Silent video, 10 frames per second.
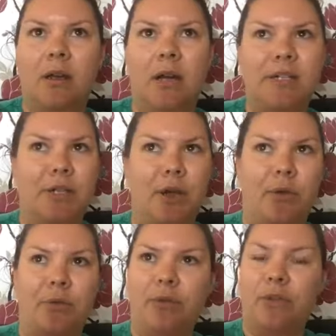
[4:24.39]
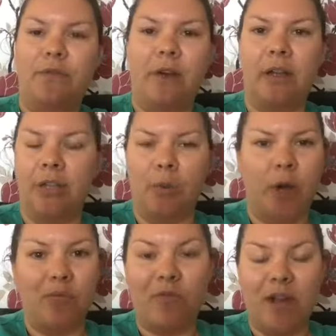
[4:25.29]
I don't know, you felt like you
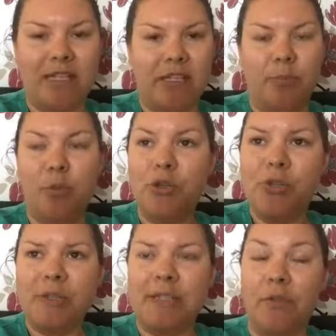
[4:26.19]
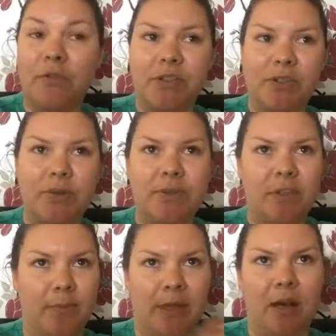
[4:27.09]
weren't ready to push yourself to do
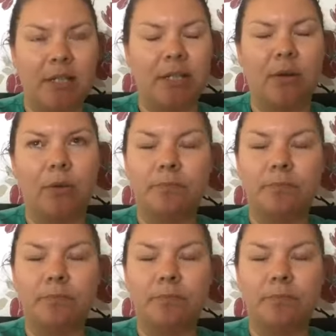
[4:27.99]
something. I'm